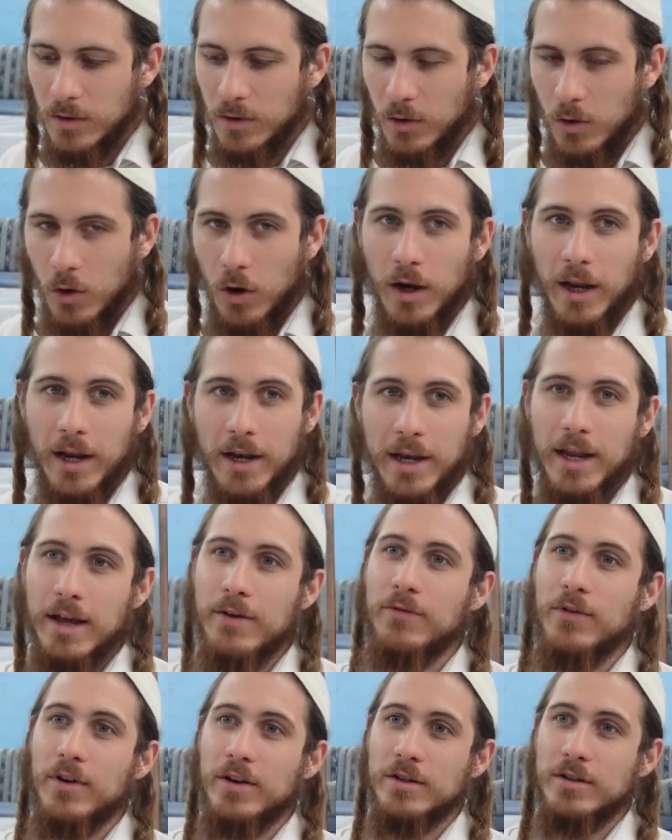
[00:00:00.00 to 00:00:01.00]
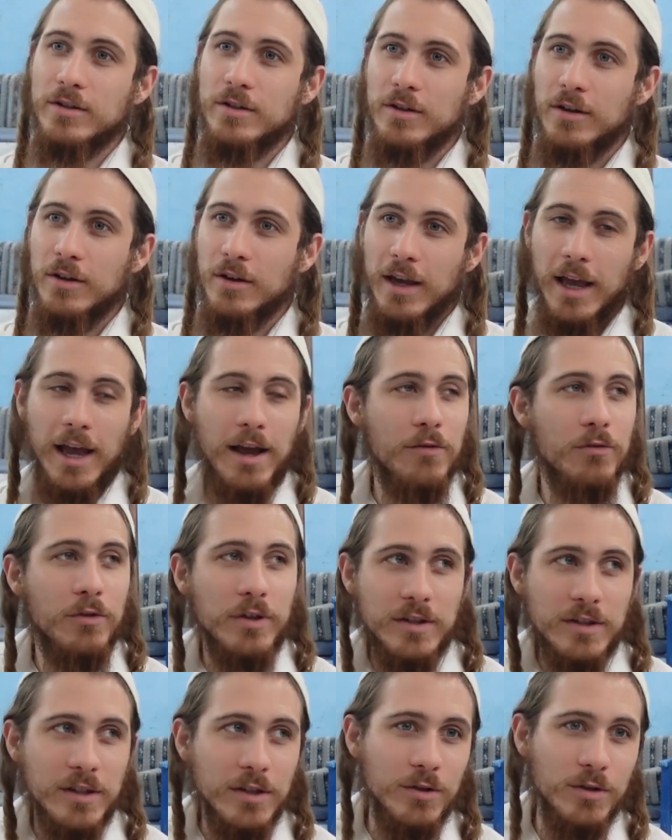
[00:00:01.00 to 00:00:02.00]
Kol ha-nefesh, every
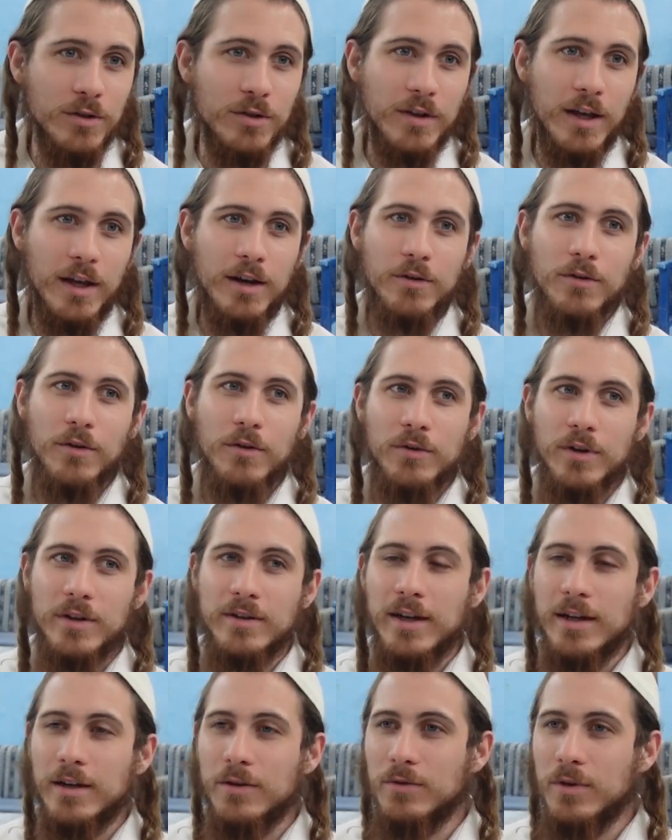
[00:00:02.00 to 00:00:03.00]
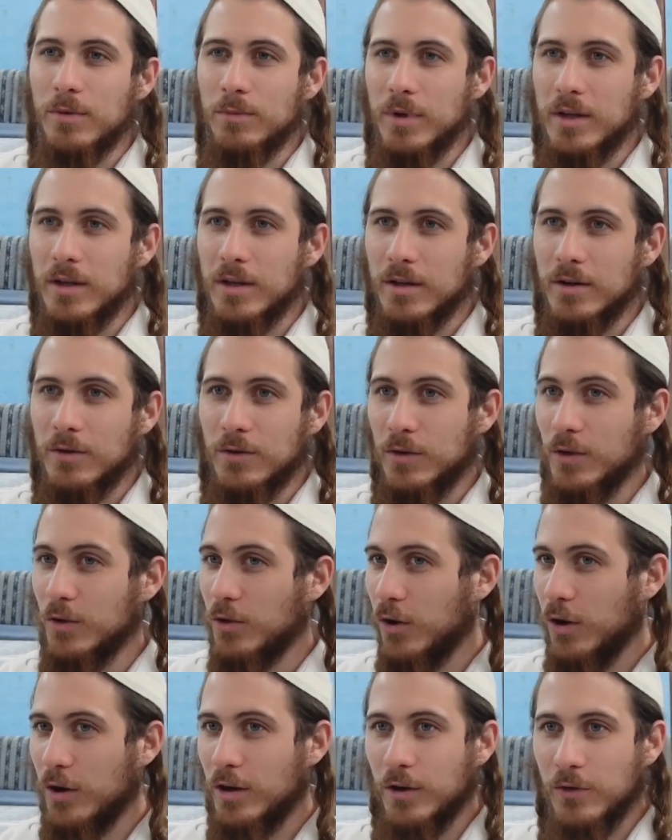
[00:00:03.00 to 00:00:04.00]
single ten of the minion, or the
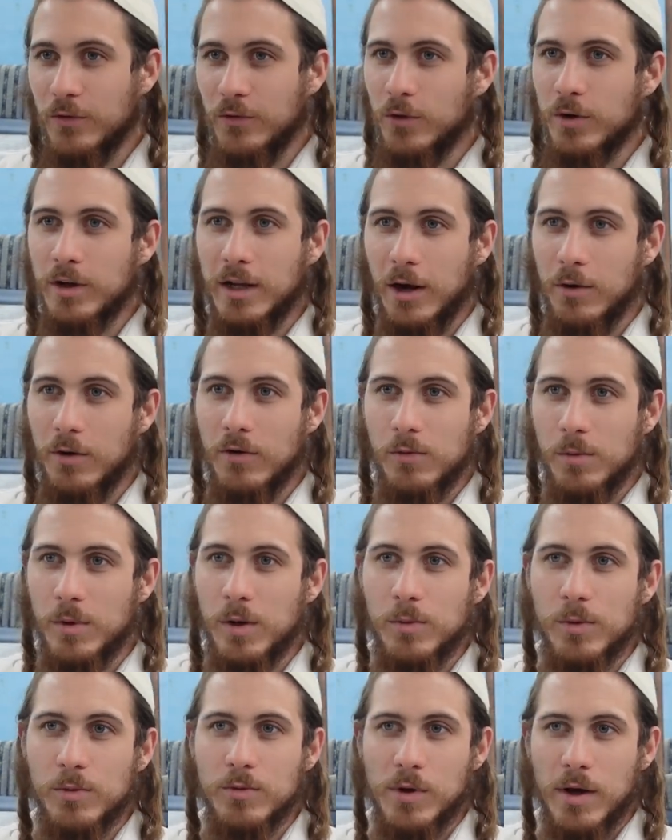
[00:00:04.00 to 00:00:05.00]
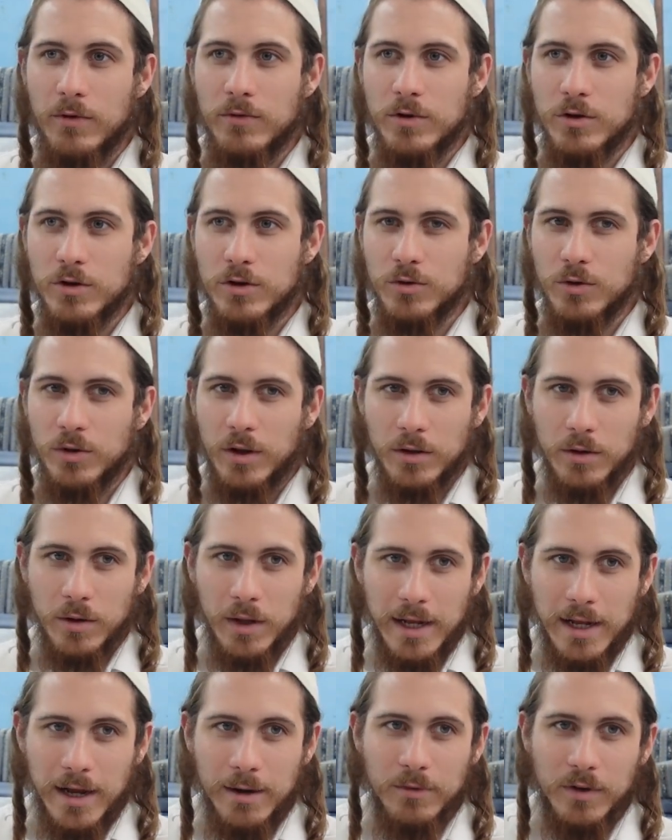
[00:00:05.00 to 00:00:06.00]
30, or 40, however many people you have in your shul, and
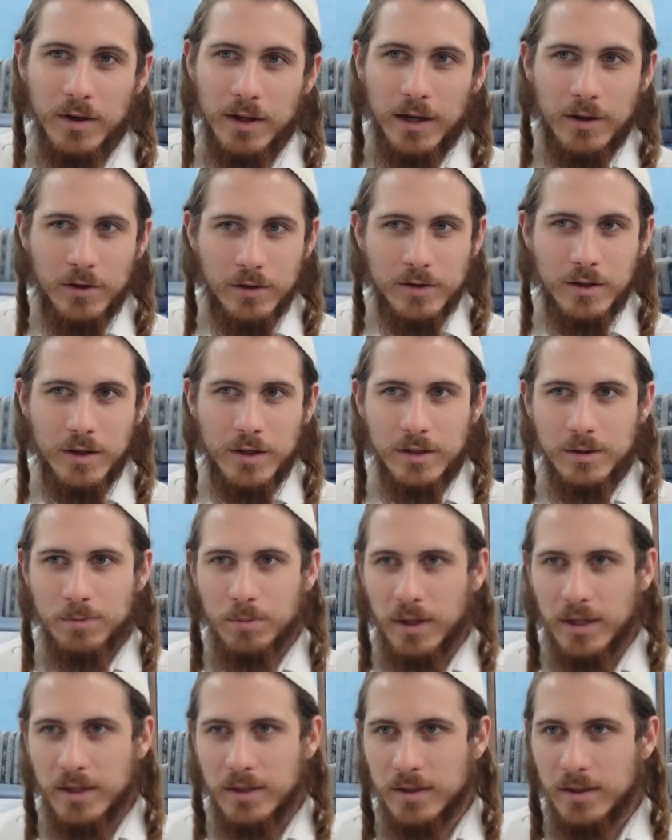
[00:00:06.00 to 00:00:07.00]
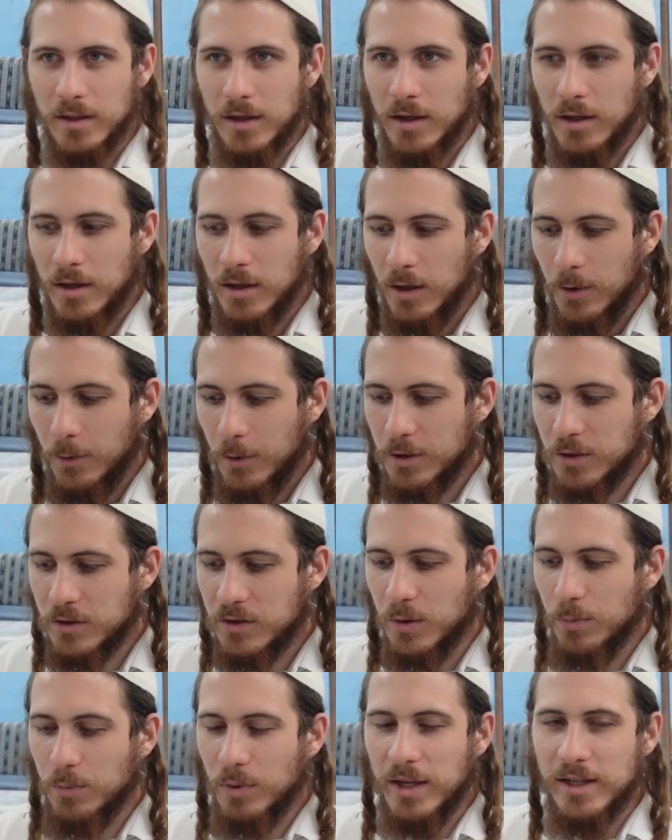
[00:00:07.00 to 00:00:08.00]
they come together to this place, which is
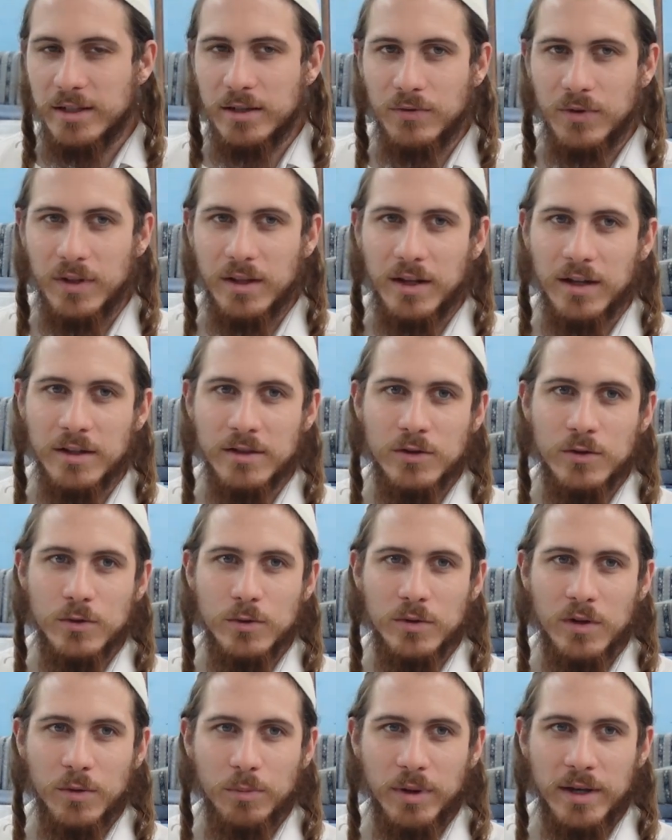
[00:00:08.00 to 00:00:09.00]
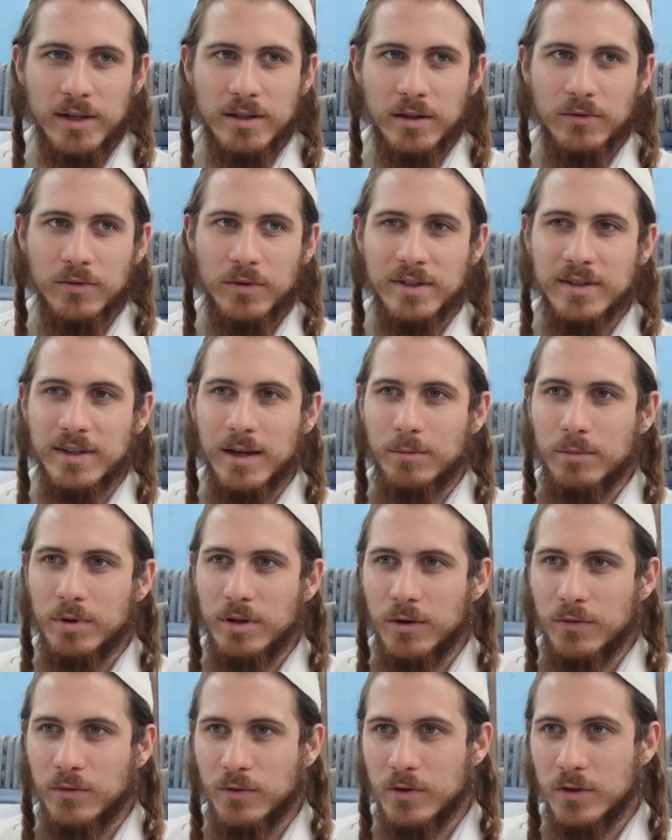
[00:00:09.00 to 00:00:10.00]
a place of itkansut, a place of
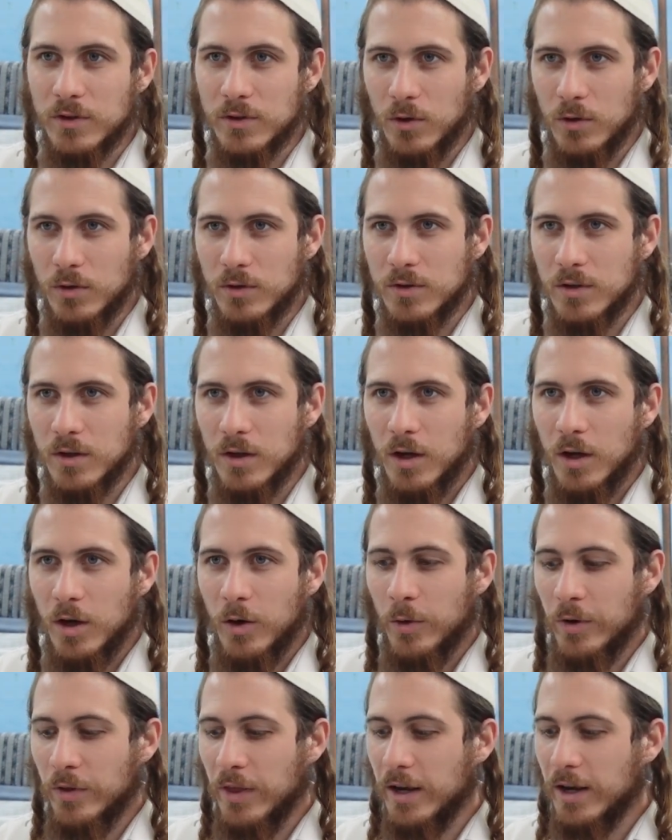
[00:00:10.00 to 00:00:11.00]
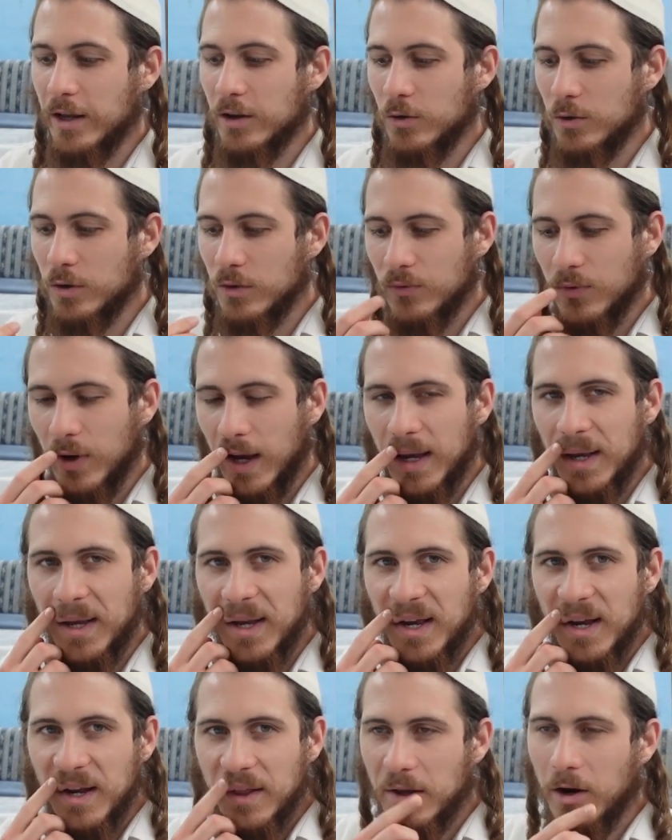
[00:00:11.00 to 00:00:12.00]
assembly of the souls, where they can unify,
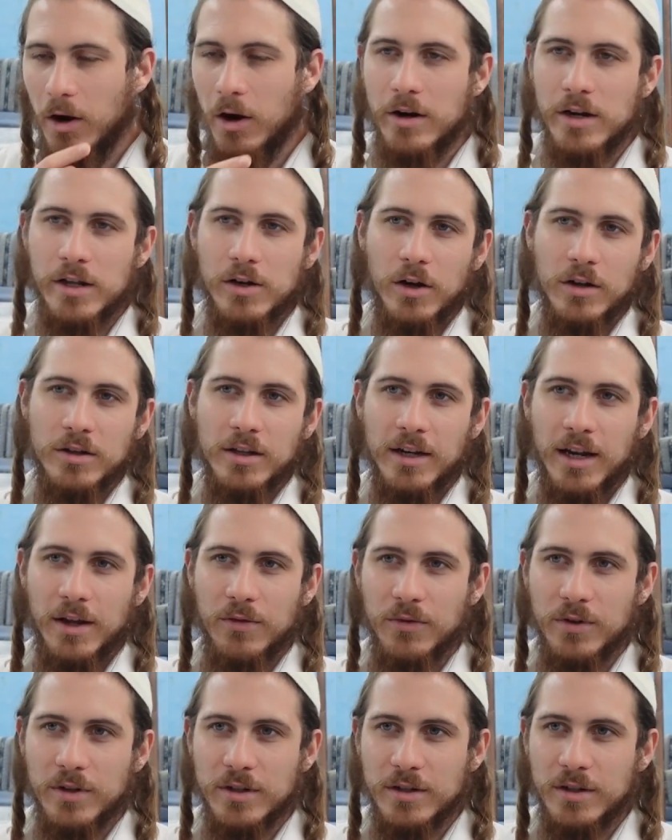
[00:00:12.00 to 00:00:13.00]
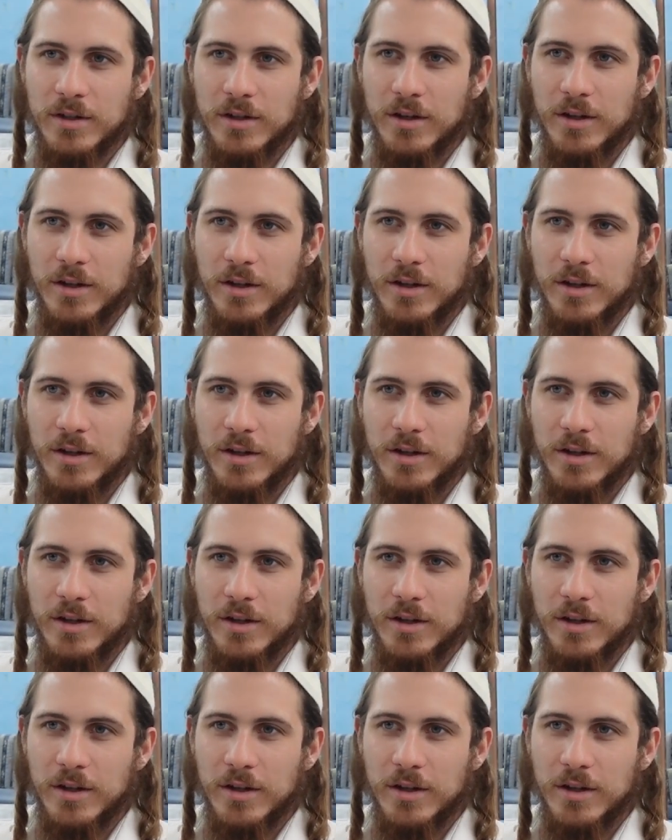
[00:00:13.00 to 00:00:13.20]
they're already called a nefesh.